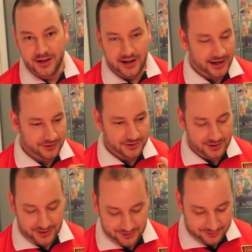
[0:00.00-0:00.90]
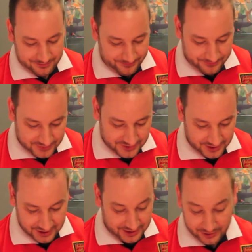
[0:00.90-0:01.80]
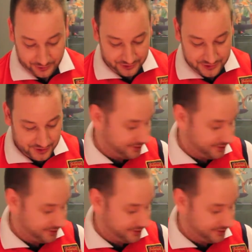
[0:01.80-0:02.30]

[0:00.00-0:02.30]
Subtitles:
and to get all the 2D